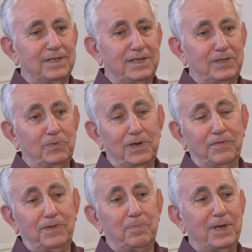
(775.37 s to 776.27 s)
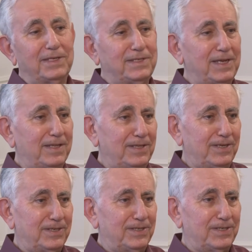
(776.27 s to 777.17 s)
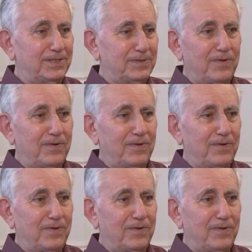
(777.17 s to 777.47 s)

And one of the best centers